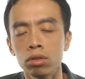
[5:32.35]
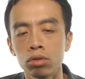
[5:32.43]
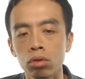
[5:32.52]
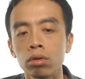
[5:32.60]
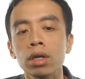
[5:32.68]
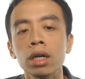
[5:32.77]

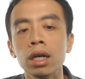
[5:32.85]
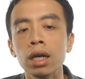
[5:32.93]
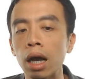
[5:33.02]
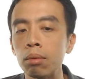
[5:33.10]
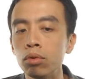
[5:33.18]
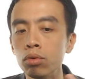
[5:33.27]
So
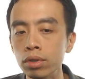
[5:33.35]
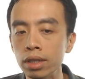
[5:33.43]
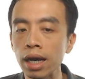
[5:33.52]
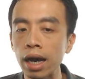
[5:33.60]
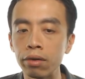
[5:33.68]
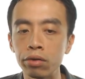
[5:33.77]
I'm losing
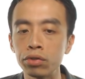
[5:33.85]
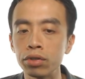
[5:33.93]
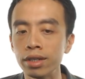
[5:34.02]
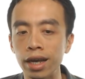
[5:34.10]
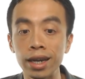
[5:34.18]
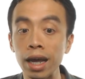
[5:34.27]

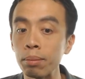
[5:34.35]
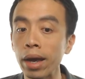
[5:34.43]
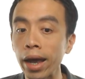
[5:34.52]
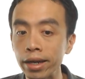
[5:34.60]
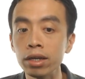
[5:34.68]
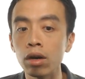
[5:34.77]
hydrogen and I'm
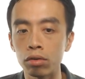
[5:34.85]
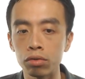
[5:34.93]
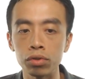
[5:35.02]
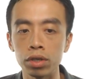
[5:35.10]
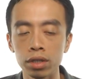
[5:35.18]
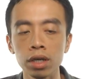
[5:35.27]
adding
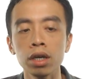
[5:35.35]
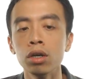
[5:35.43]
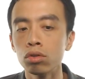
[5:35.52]
oxygen.